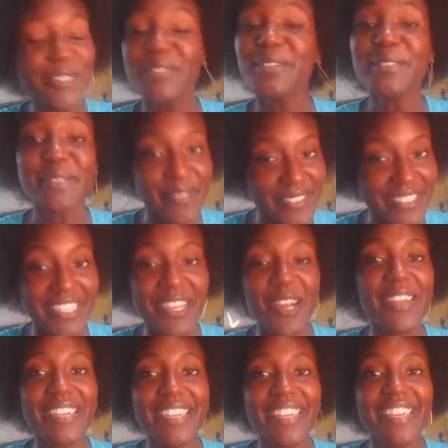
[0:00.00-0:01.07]
Ooh, you
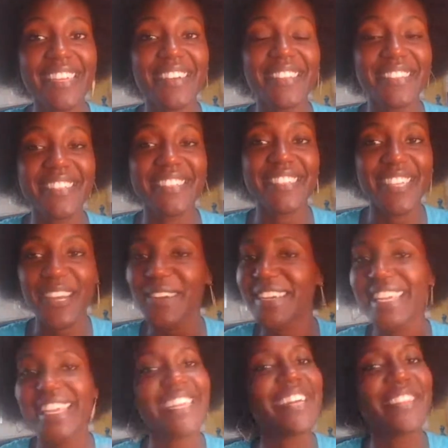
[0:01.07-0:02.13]
already hit on the
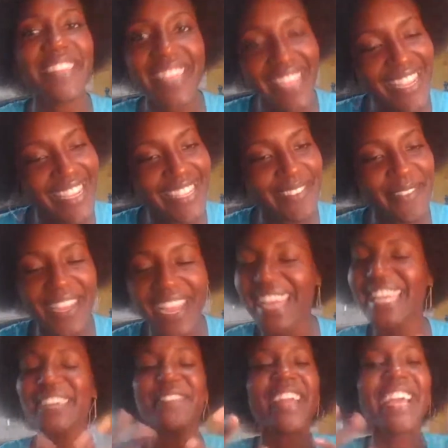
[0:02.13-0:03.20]
head.
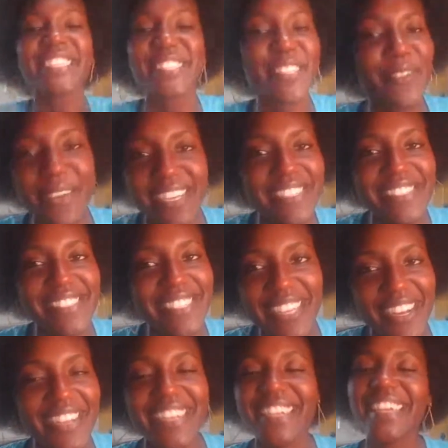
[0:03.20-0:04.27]
I didn't ask a question.
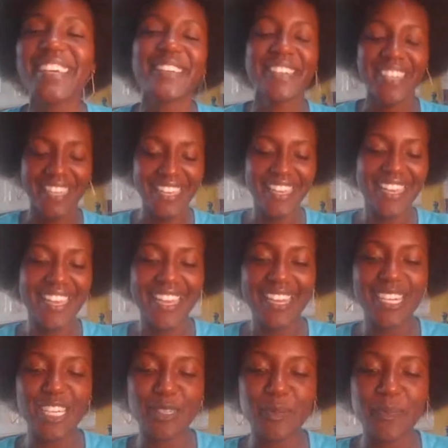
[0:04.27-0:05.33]
You already know.
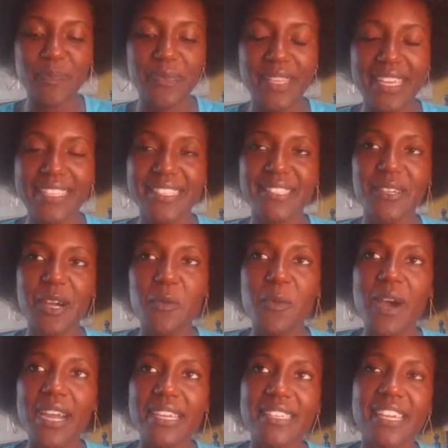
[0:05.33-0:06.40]
And so I'm
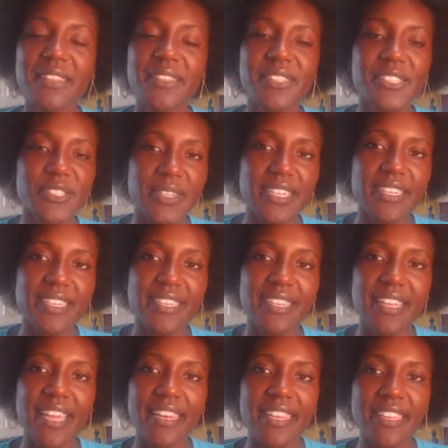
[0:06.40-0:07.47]
walking down the street,
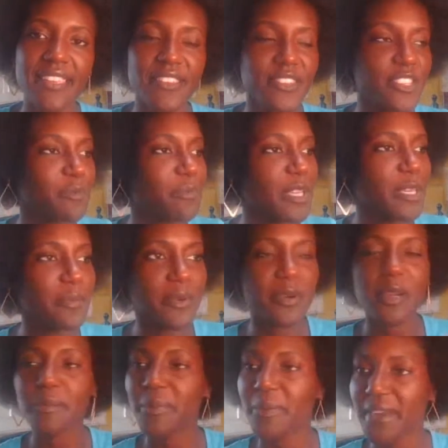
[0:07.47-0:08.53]
and there's just people
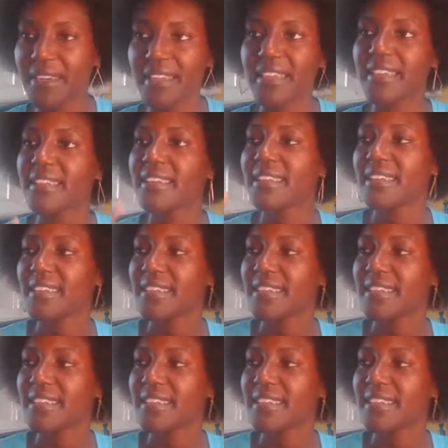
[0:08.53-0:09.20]
are pointing,